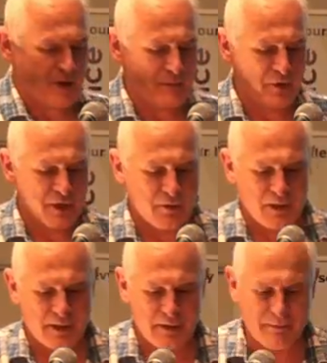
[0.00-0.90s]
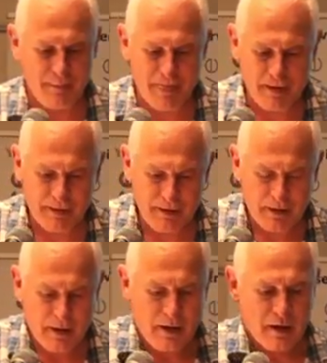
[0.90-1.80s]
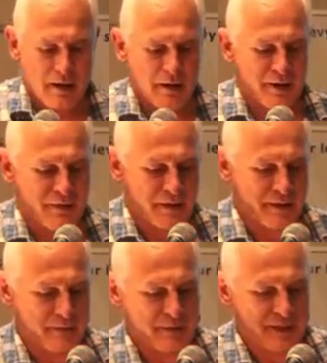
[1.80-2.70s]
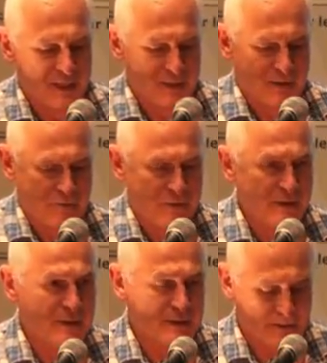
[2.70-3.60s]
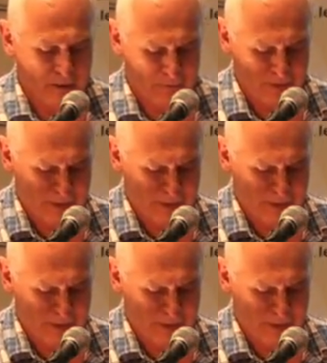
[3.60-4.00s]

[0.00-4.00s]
primary inoculum at the beginning of the